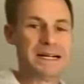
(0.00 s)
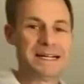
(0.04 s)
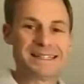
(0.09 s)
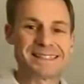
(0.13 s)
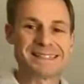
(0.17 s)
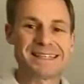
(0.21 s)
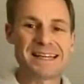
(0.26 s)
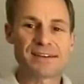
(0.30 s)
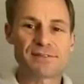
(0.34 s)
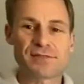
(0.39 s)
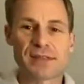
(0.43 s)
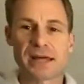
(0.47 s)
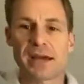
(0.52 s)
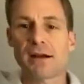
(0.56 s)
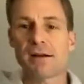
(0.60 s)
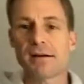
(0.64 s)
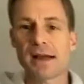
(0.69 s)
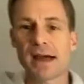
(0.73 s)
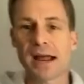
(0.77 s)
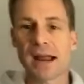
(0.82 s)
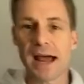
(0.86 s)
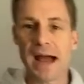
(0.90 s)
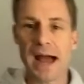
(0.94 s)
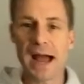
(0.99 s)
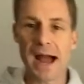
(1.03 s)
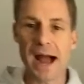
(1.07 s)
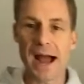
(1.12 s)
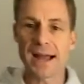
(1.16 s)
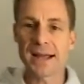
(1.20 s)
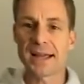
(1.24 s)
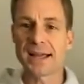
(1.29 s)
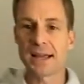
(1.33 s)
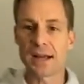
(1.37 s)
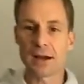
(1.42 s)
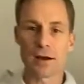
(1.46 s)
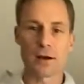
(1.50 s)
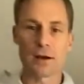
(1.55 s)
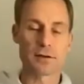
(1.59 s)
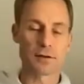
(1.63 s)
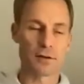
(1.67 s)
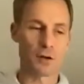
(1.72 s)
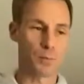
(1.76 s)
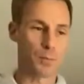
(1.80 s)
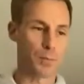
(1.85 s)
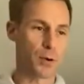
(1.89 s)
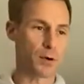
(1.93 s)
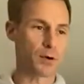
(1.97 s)
See, if they're not a high
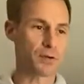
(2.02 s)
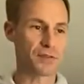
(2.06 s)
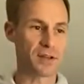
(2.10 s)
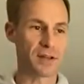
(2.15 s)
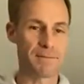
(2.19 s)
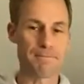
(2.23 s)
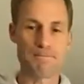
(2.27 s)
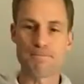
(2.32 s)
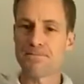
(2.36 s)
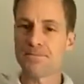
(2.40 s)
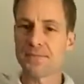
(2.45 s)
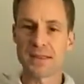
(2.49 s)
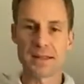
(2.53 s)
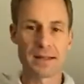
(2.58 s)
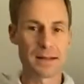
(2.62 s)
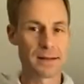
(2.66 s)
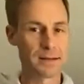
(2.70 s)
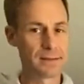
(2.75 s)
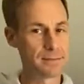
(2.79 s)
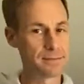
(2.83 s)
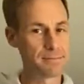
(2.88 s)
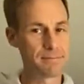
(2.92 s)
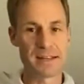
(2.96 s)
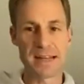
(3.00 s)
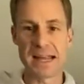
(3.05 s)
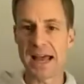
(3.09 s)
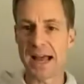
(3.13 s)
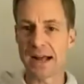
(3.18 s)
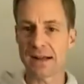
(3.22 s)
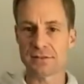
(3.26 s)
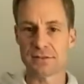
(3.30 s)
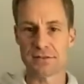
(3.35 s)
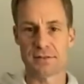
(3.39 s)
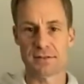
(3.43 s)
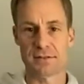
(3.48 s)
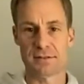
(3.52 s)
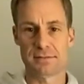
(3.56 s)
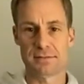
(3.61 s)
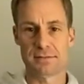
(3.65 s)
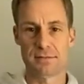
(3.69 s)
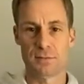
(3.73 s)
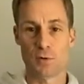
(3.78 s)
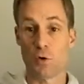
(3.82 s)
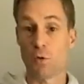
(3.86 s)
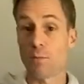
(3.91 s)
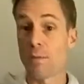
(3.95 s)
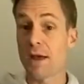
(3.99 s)
character person, next,
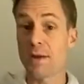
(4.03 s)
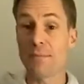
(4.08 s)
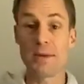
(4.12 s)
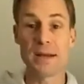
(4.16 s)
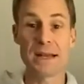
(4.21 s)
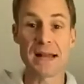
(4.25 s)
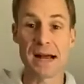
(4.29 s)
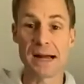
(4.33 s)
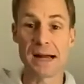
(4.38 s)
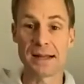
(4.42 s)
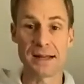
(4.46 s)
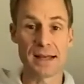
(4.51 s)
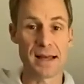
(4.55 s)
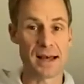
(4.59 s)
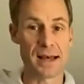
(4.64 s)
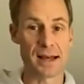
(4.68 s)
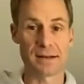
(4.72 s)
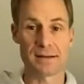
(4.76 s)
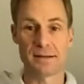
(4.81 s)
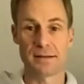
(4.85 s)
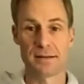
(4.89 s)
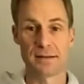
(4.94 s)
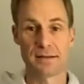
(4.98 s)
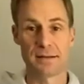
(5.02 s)
or maybe not yet.